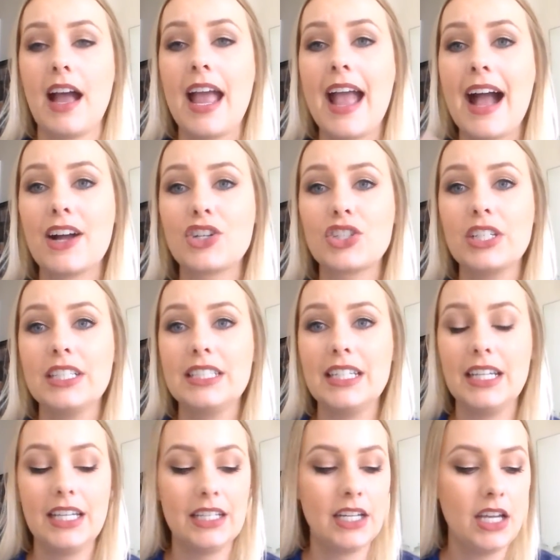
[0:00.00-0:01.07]
I actually
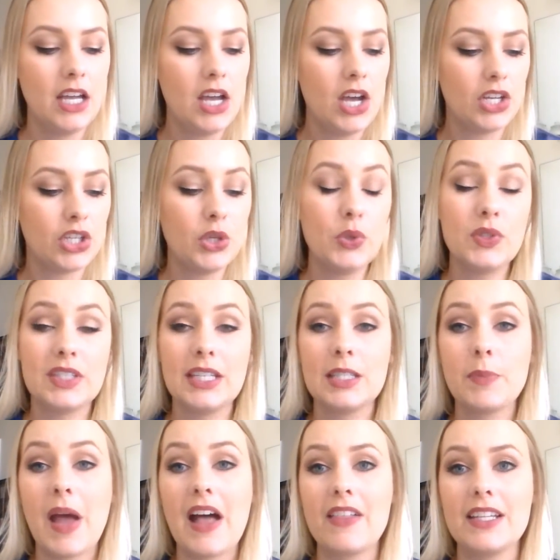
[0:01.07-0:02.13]
did use
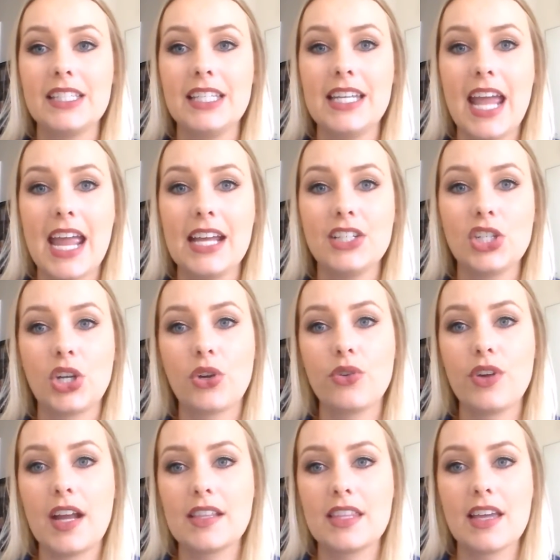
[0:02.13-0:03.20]
this palette today to
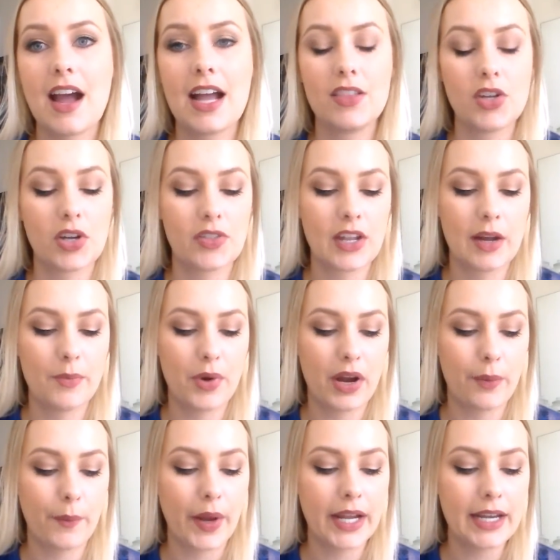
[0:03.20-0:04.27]
create the eye look that I'm
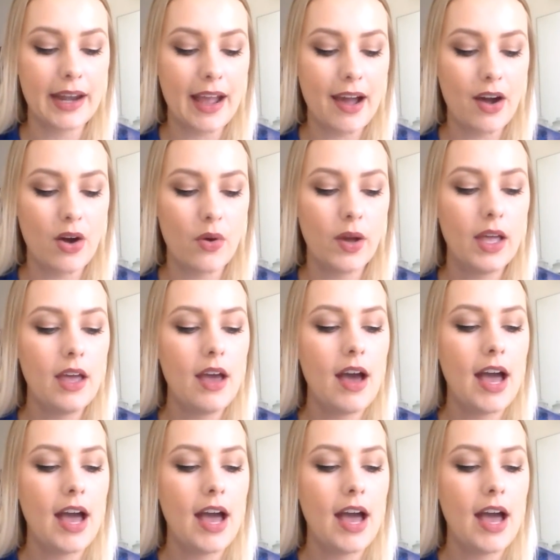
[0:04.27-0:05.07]
wearing right now.